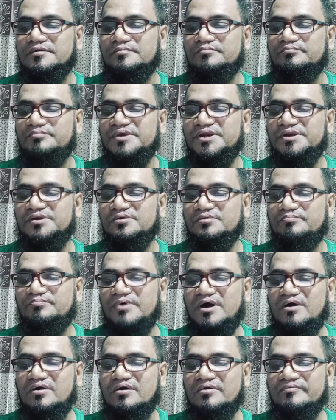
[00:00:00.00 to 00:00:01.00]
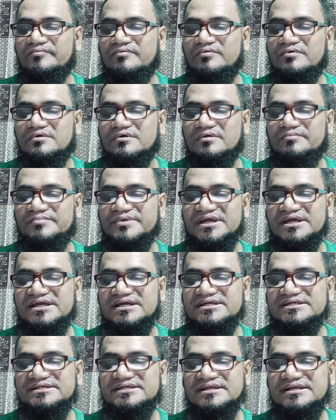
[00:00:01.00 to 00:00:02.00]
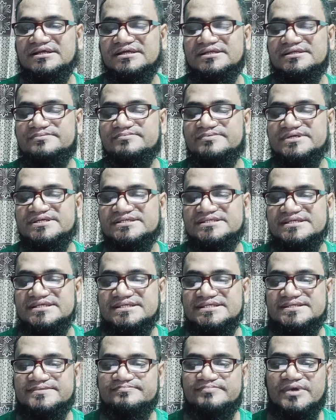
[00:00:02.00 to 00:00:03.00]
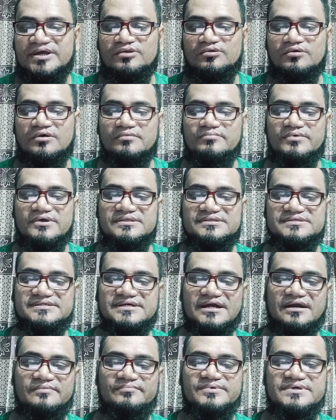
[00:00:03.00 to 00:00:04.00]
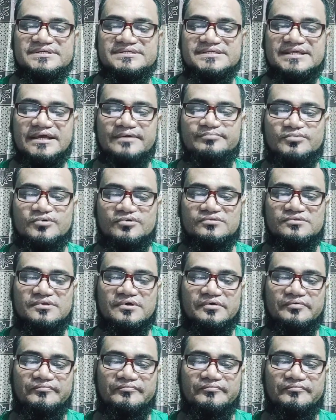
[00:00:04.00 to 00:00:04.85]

Video powerful communication is business valuable service among the